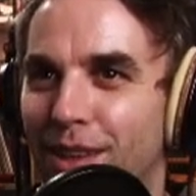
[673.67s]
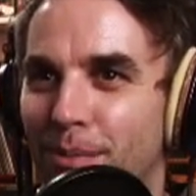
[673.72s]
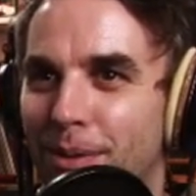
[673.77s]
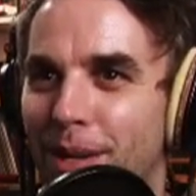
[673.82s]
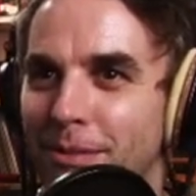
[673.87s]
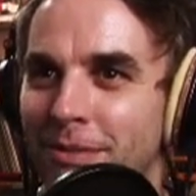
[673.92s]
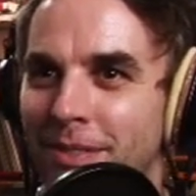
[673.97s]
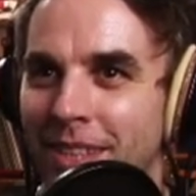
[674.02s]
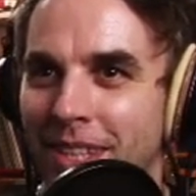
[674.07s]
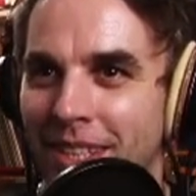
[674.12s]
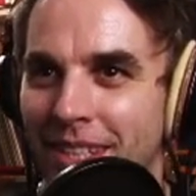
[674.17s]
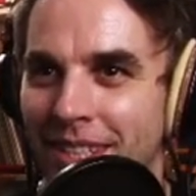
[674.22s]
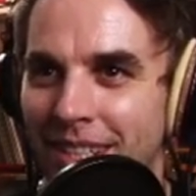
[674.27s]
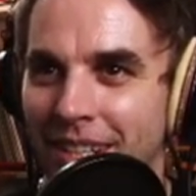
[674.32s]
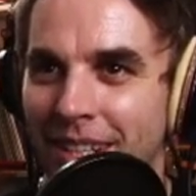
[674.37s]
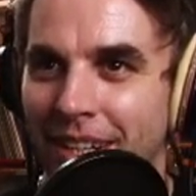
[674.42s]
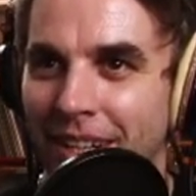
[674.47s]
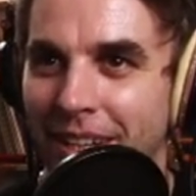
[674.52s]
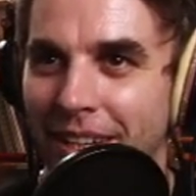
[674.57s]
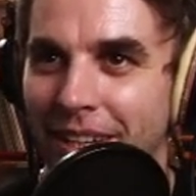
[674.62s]
The problem in this
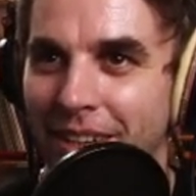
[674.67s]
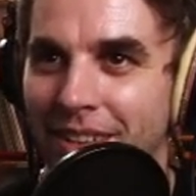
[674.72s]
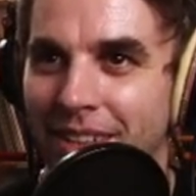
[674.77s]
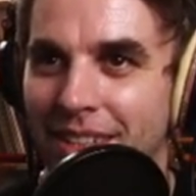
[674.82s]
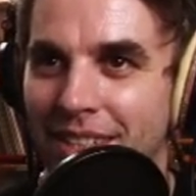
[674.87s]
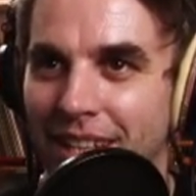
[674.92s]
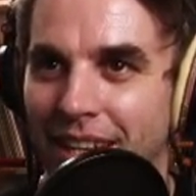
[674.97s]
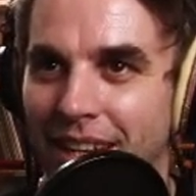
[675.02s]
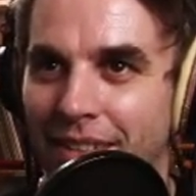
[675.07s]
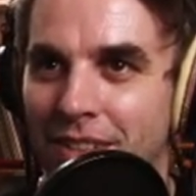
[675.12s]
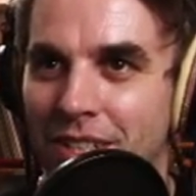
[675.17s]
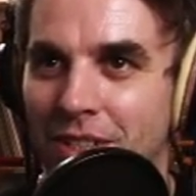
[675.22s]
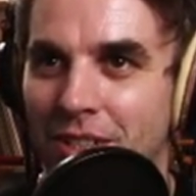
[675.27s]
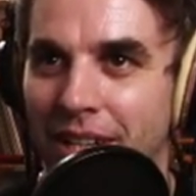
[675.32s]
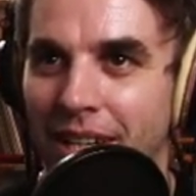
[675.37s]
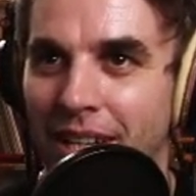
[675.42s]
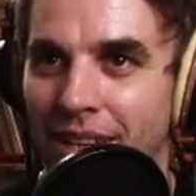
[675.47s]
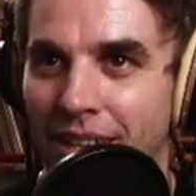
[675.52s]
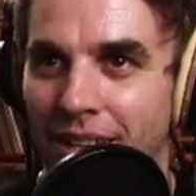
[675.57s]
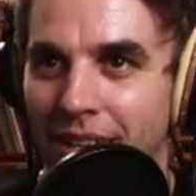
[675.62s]
scenario is they have
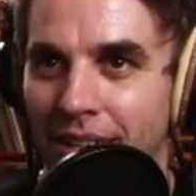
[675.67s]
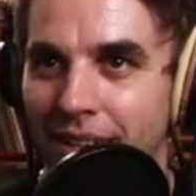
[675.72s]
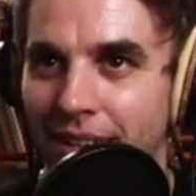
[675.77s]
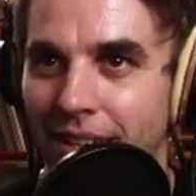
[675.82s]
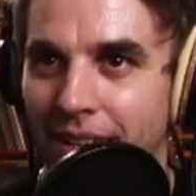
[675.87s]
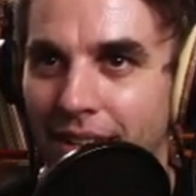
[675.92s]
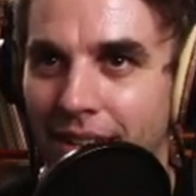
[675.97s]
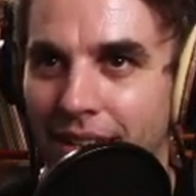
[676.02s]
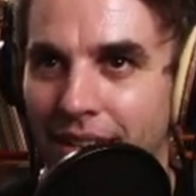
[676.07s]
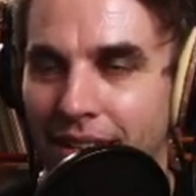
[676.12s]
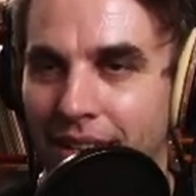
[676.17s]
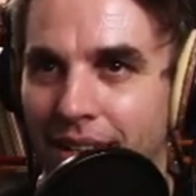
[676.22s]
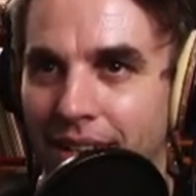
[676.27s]
strength here,